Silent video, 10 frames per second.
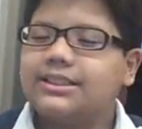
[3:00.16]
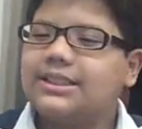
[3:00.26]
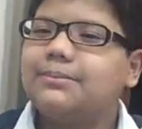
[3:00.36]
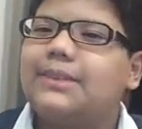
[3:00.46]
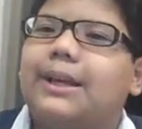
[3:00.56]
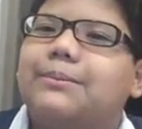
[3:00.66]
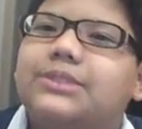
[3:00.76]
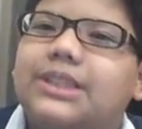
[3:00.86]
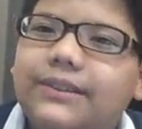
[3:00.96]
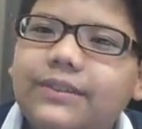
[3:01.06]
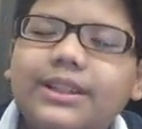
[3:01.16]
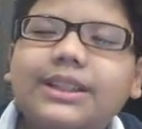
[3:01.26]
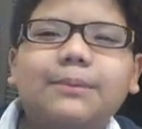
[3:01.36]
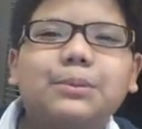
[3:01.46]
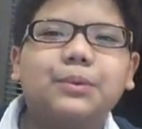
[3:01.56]
Sometimes they even
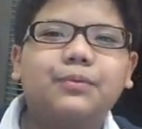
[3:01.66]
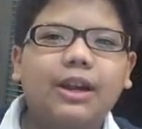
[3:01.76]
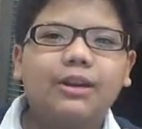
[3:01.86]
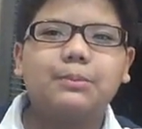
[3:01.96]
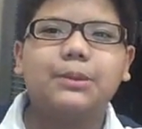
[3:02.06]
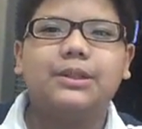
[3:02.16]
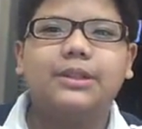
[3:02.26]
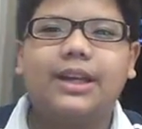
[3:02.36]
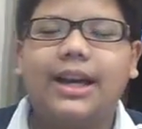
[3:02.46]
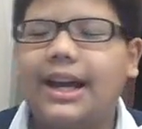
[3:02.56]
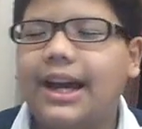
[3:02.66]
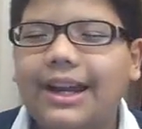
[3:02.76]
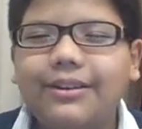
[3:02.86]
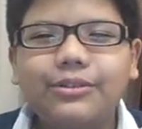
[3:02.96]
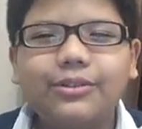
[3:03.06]
clean up the environment.
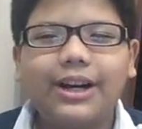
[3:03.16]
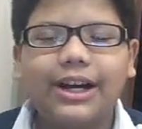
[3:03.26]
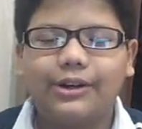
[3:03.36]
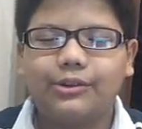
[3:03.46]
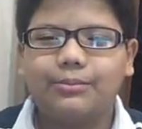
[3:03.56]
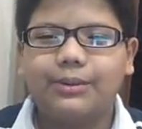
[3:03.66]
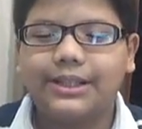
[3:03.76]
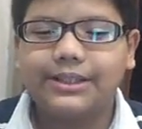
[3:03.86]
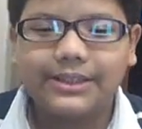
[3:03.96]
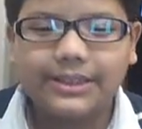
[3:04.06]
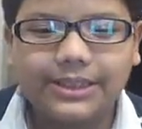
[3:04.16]
I don't know how, but